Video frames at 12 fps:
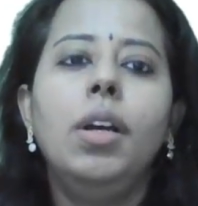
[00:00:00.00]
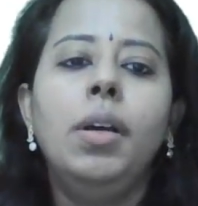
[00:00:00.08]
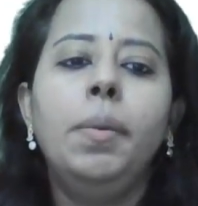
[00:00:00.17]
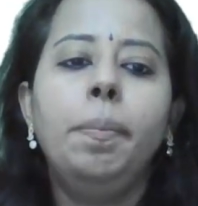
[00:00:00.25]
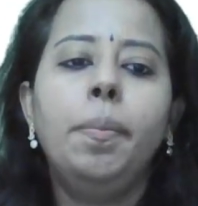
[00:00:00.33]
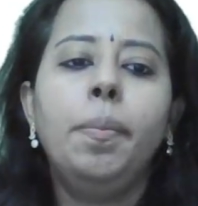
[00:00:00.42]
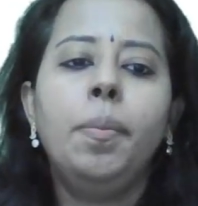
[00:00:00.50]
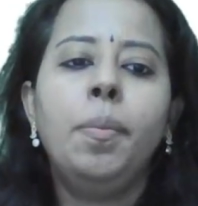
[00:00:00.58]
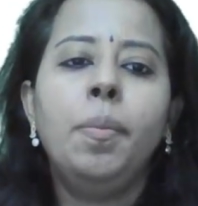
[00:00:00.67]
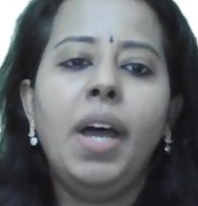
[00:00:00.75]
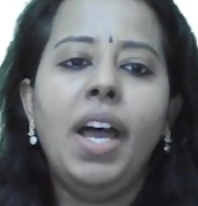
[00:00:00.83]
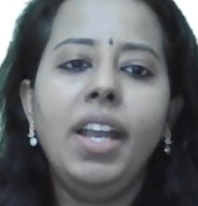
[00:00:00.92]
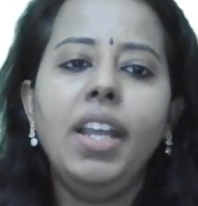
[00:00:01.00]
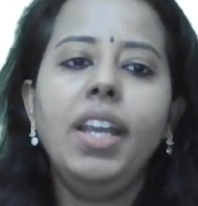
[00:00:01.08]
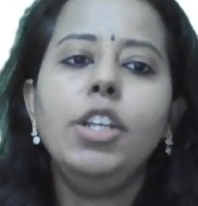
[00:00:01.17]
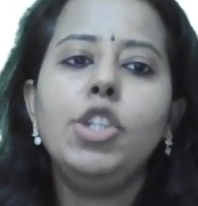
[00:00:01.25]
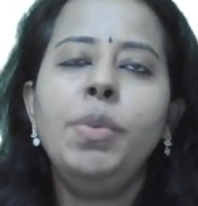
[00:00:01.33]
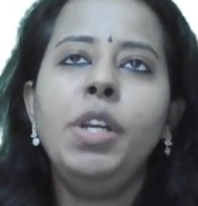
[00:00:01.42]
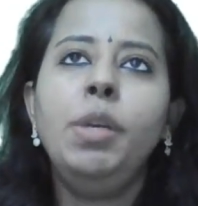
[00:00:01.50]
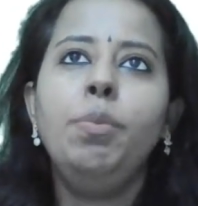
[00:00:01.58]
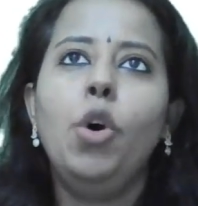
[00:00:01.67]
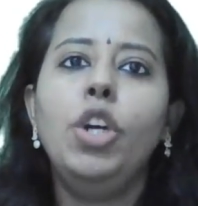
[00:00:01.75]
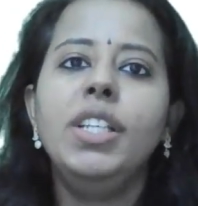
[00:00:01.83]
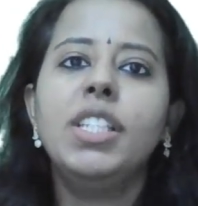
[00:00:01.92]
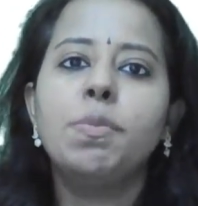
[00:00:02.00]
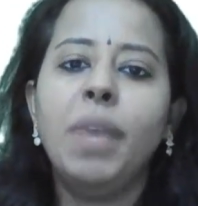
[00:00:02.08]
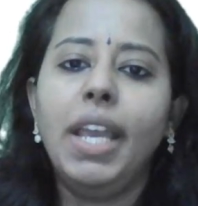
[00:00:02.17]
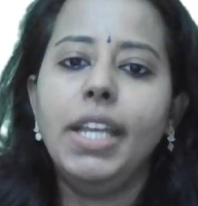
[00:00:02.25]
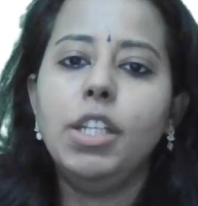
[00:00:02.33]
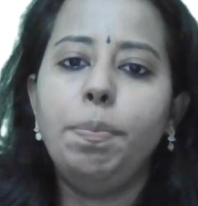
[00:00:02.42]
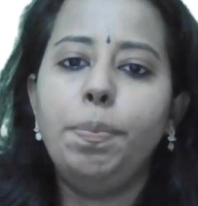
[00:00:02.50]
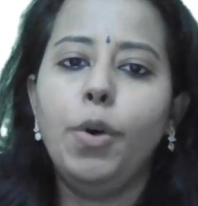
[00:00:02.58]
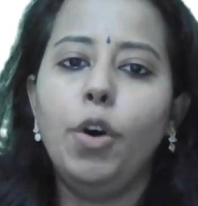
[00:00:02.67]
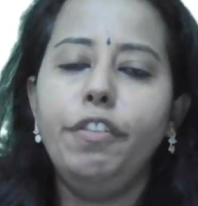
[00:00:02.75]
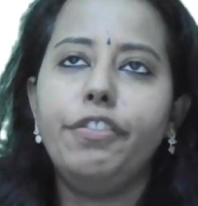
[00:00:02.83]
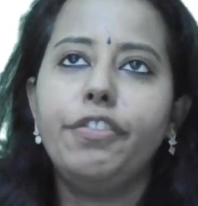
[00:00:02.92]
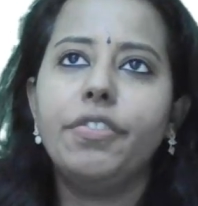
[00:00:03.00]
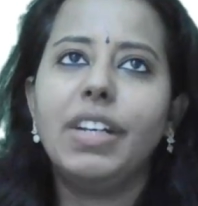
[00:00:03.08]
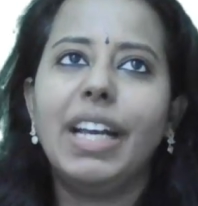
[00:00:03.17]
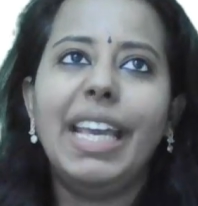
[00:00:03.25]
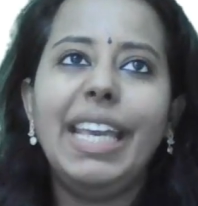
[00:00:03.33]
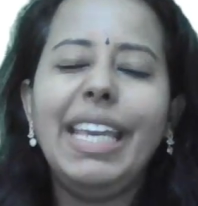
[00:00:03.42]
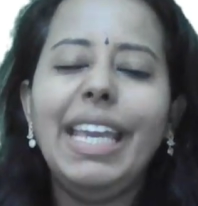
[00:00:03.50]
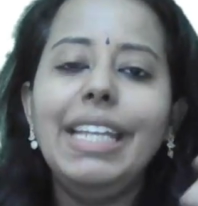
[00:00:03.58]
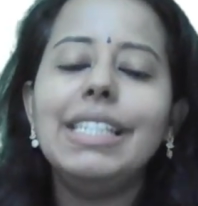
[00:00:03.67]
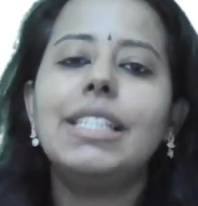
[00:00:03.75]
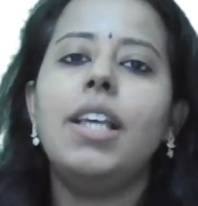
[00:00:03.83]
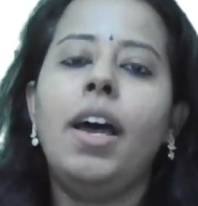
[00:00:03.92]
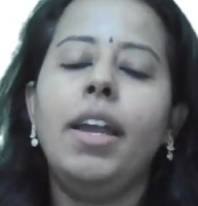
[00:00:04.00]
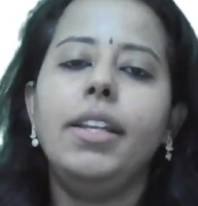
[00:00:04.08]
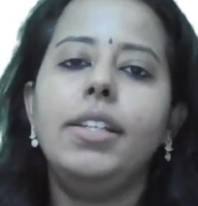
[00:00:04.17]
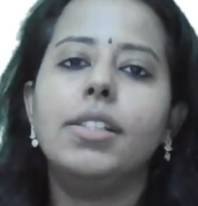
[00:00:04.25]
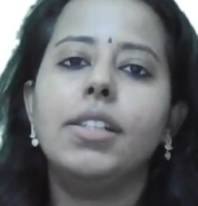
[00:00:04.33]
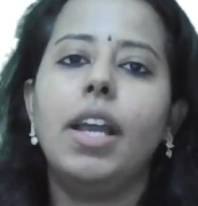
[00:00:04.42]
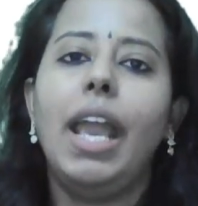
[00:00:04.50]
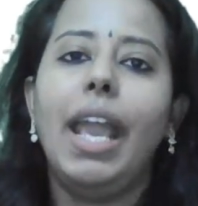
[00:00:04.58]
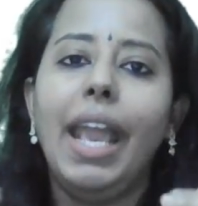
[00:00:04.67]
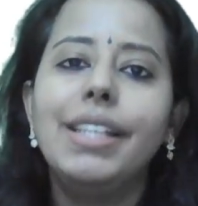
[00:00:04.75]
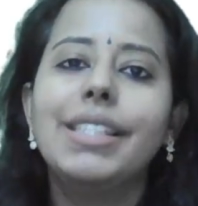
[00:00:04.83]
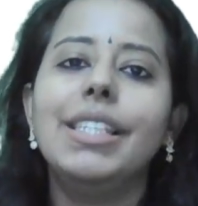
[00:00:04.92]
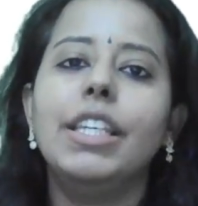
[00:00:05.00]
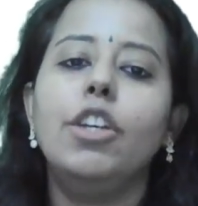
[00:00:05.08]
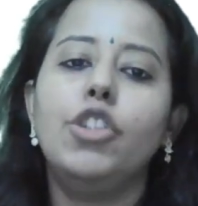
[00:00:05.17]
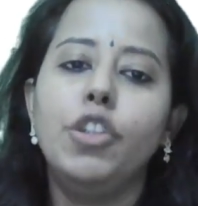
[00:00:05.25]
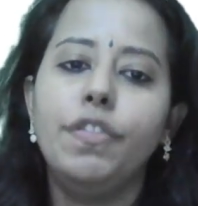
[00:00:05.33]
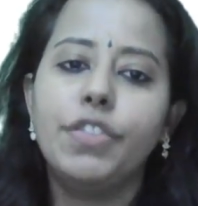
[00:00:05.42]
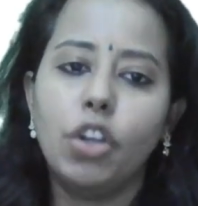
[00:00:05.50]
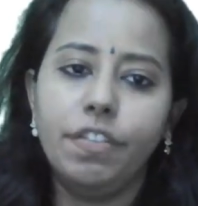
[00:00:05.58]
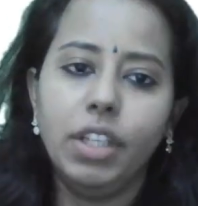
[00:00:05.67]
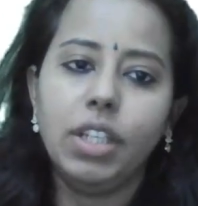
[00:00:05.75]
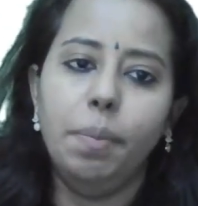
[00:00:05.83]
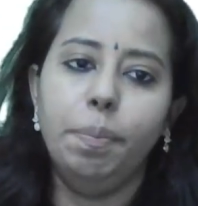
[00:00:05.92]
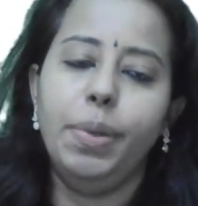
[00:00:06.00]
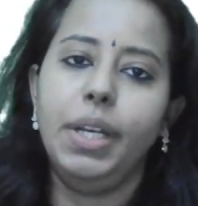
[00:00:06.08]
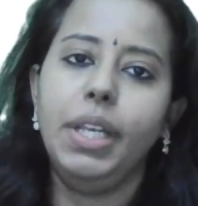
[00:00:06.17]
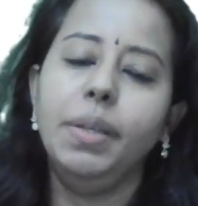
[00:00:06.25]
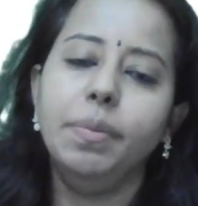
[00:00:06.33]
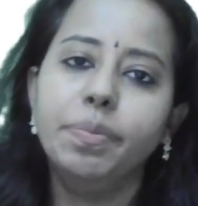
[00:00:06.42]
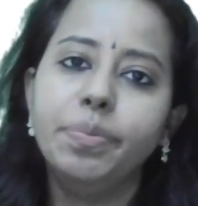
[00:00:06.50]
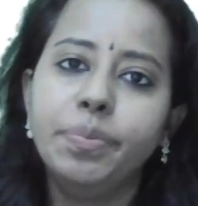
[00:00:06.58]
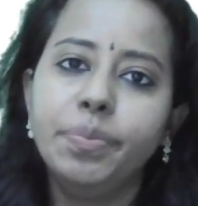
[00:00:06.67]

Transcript: The management board is made up of inside executives of the company.